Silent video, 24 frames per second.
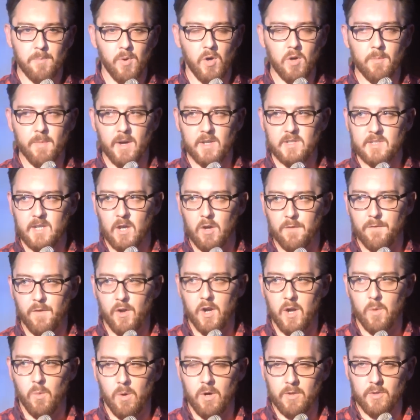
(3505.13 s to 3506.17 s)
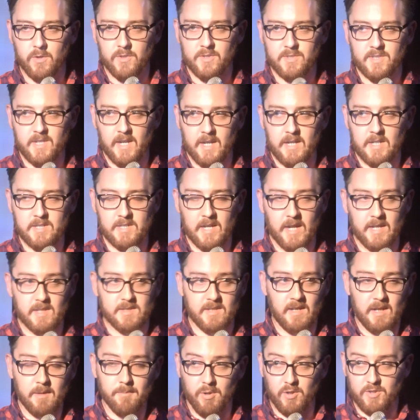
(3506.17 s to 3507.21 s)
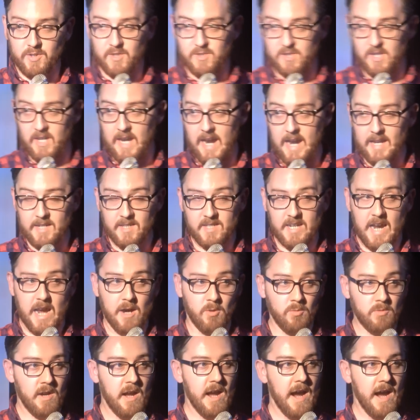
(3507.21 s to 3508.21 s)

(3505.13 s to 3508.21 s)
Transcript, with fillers: booked myself onto one of those city sightseeing buses you get in town.